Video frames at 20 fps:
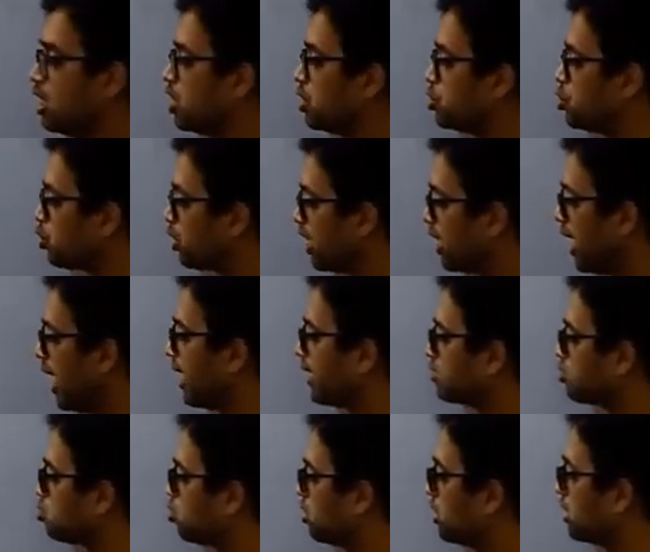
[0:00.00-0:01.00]
you can
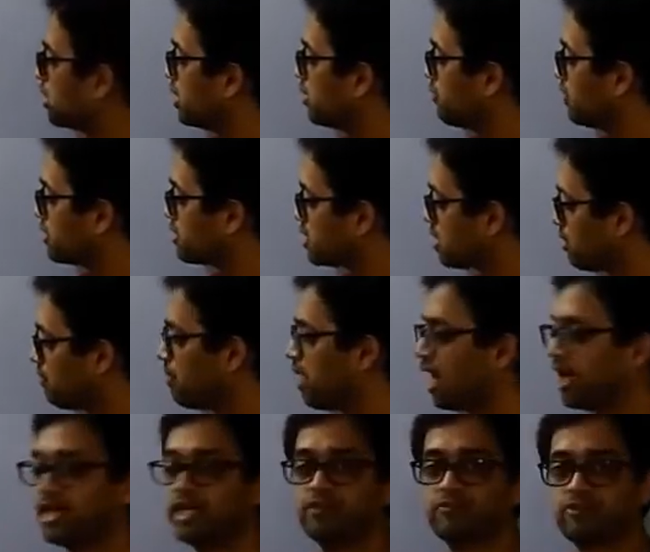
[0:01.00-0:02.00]
actually give it some
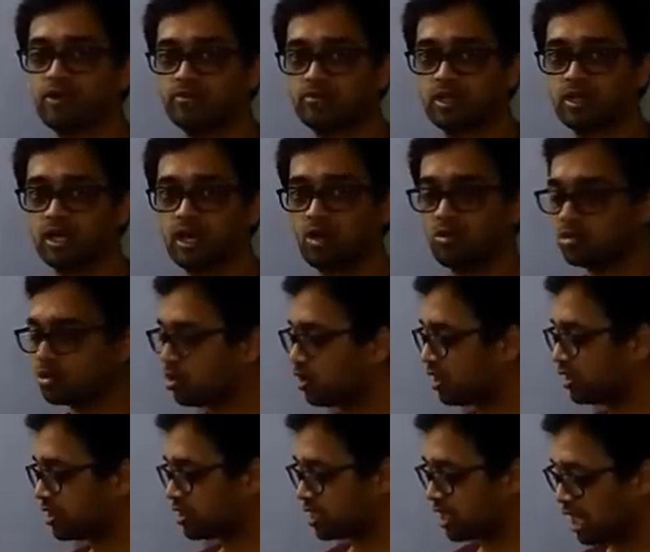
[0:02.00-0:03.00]
height from the ground. So
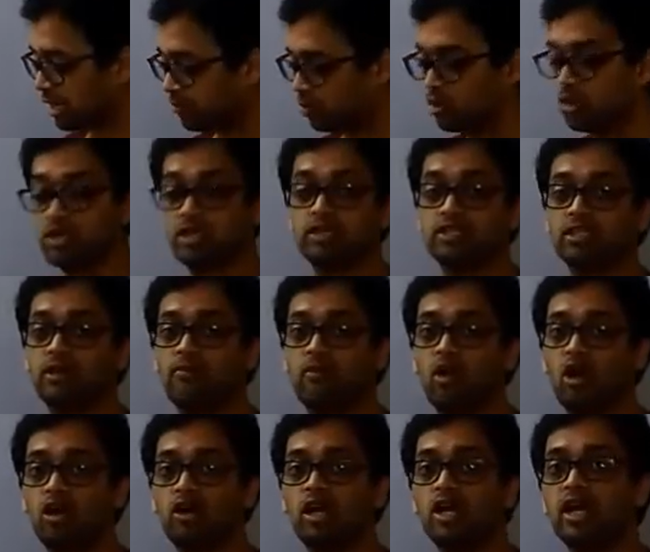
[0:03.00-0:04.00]
let us say I am holding the
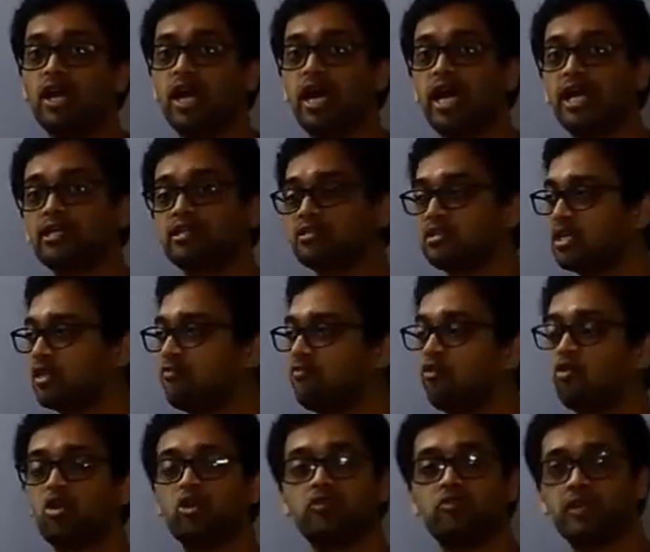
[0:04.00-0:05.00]
ball at say
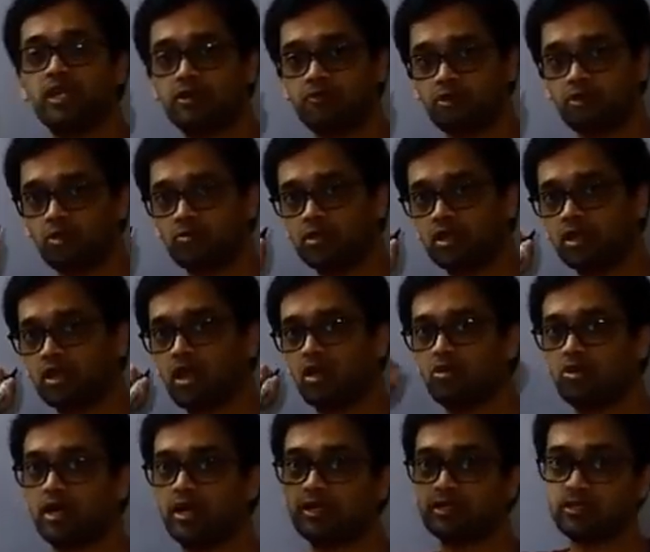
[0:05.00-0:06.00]
4 feet from the ground
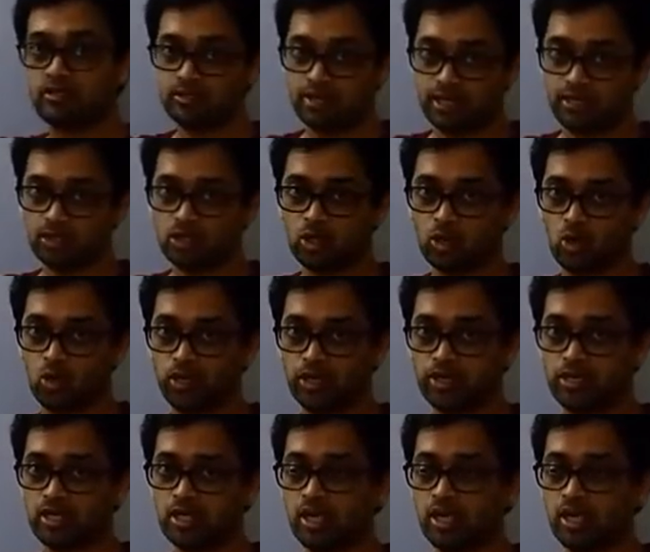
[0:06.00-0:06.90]
and then throw it.